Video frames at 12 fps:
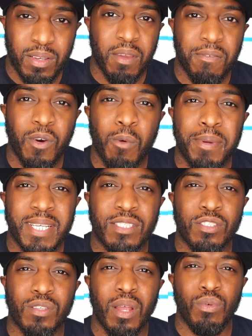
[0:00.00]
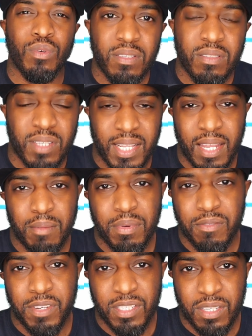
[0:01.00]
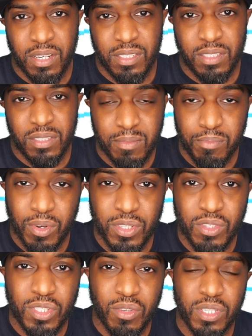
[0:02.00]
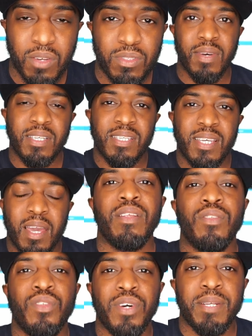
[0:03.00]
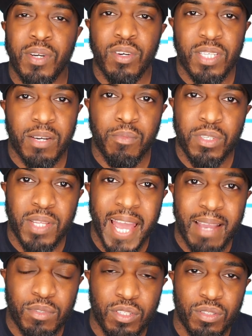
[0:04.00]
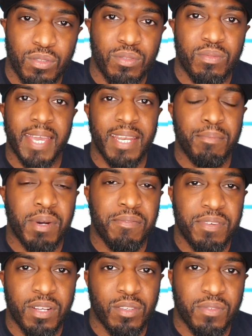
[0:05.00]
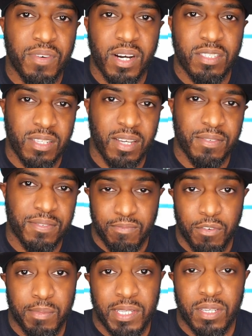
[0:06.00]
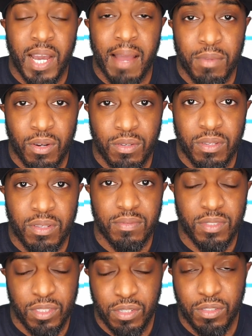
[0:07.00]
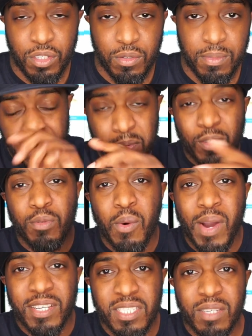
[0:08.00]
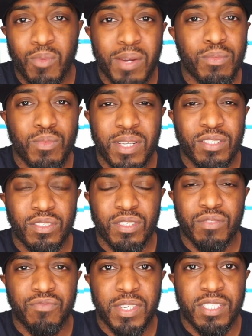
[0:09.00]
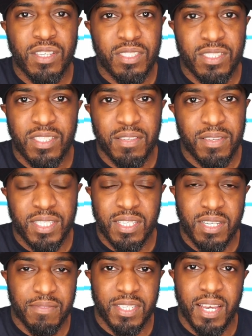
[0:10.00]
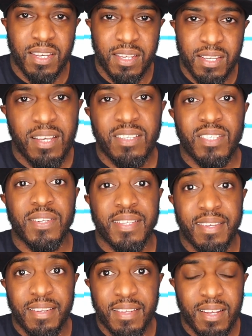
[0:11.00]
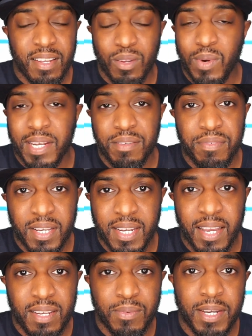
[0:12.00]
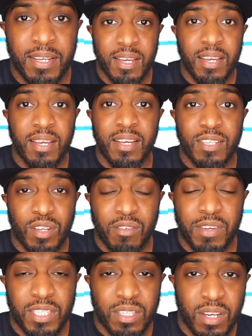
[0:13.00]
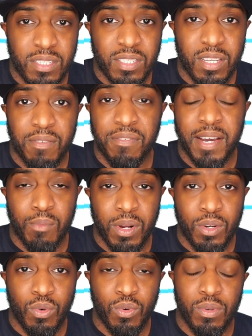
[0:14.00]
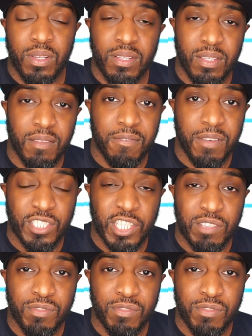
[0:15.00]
It felt a bit slow. So I done a bit of research. Because it's so slow, I started to get annoyed because I wasn't able to edit my videos fast enough for me to upload to YouTube. I spoke to my wife, she said, why, why don't you just research and see if there's any others out there? So I did. I don't know why I didn't think of that anyway. So I researched and I found one called DaVinci